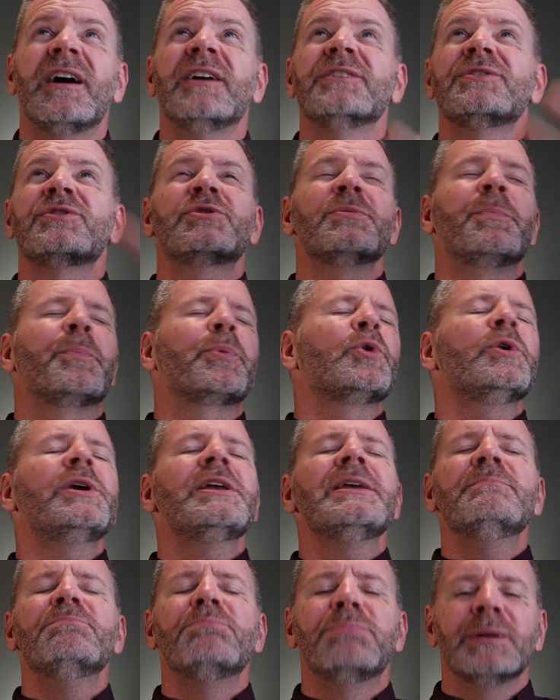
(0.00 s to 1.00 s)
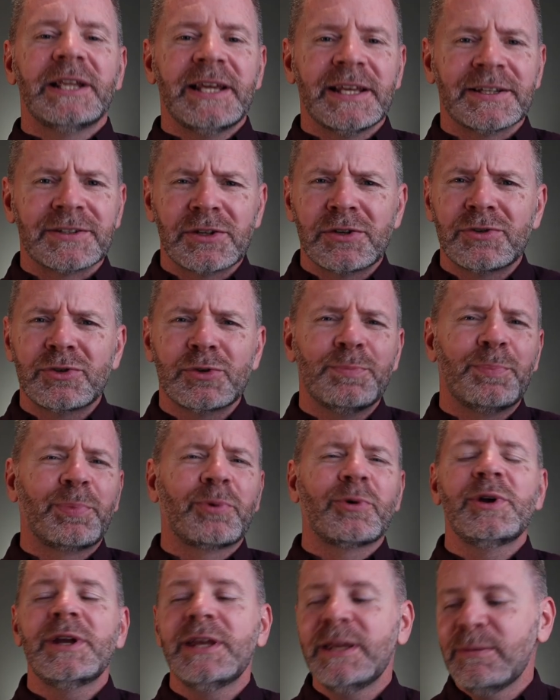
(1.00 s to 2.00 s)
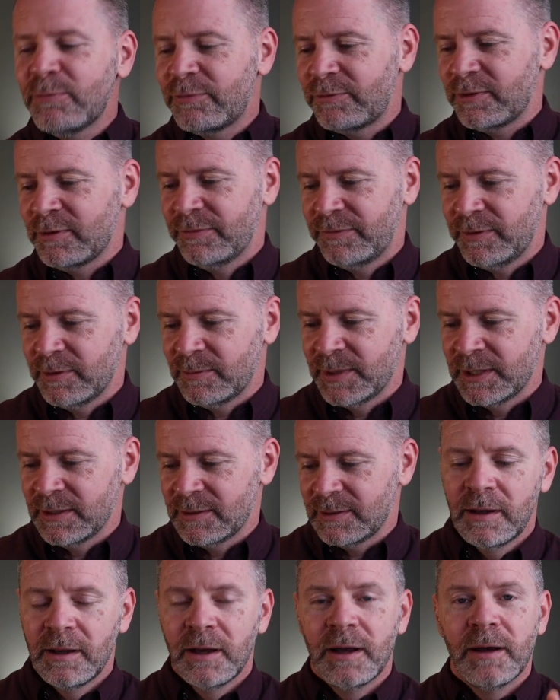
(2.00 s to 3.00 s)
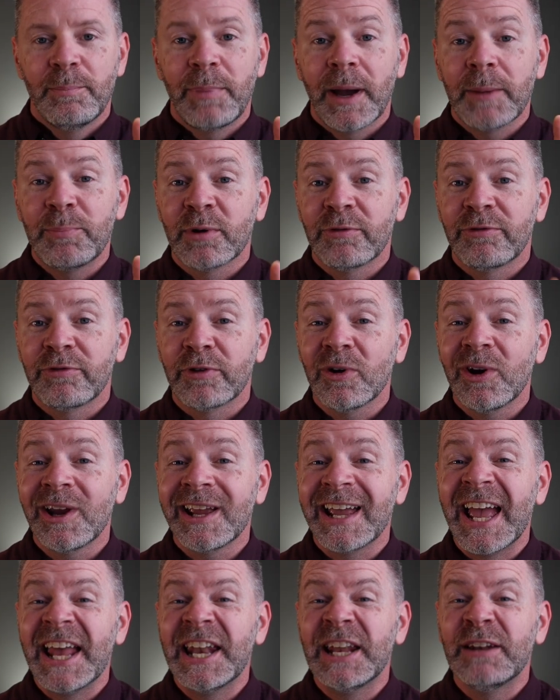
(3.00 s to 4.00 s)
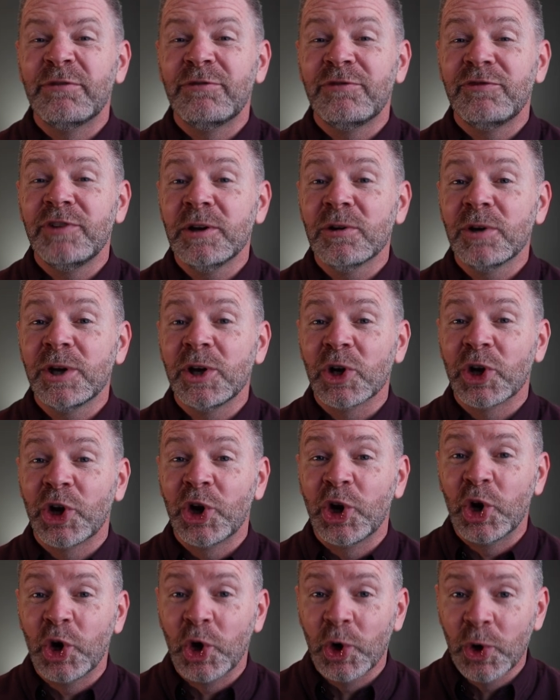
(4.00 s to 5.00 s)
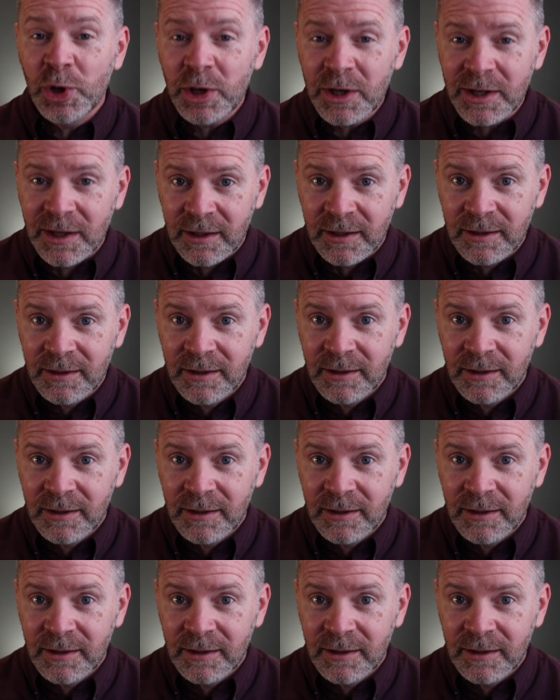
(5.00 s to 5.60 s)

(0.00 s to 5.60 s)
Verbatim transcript: supreme bliss, supreme fulfillment by preferring an inferior good